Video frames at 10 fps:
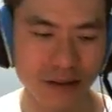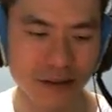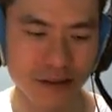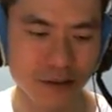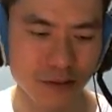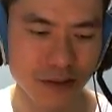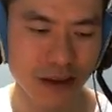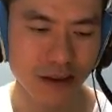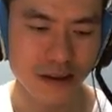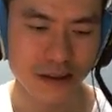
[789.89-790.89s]
So
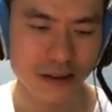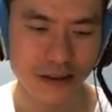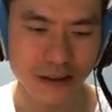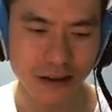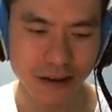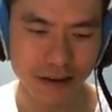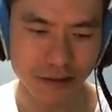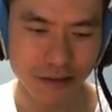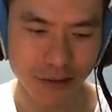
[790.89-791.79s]
right